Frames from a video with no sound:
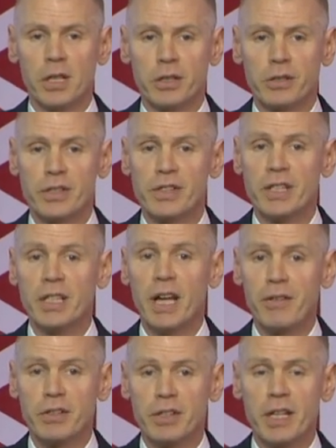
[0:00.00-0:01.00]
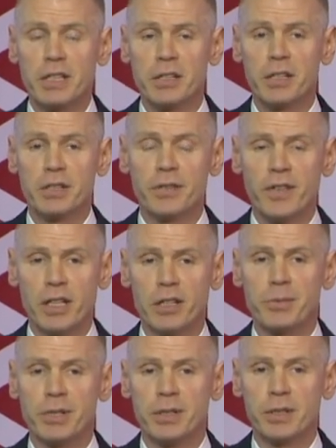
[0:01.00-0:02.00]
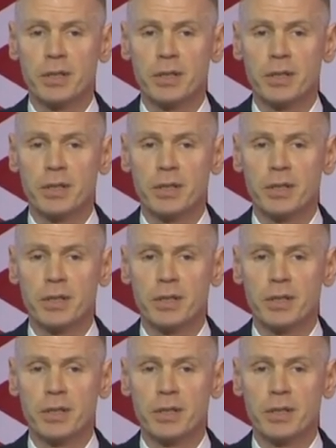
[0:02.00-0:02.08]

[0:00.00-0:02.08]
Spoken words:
to see how the data develops,